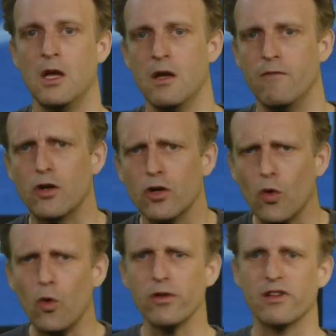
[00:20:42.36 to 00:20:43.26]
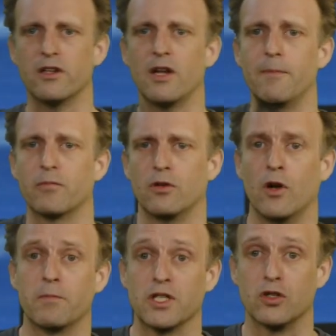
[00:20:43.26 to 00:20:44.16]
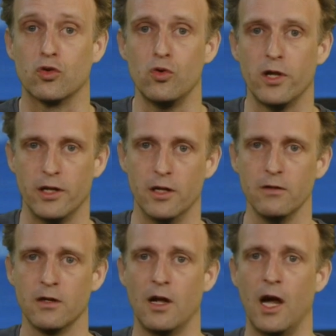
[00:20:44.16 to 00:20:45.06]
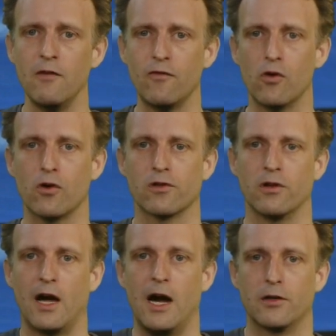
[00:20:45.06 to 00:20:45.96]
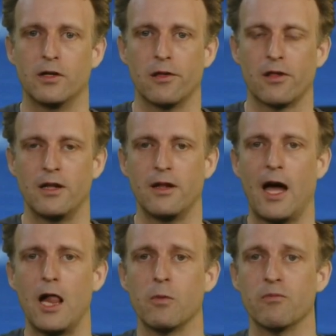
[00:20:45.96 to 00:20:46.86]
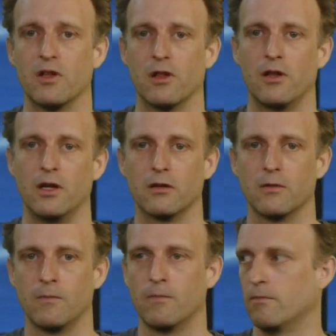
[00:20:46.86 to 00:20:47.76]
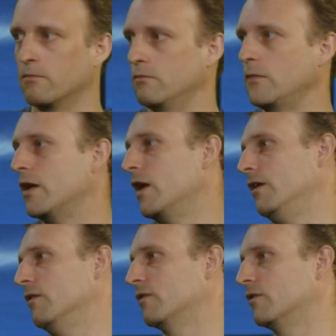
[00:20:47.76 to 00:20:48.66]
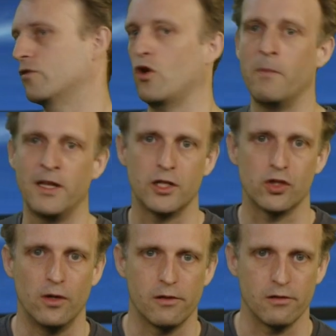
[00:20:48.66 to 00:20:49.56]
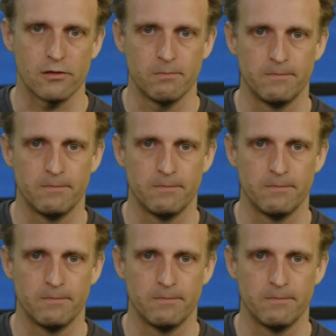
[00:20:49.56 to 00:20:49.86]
We could also adopt an option 2 here and focus on artists and their albums instead. Again, so many choices.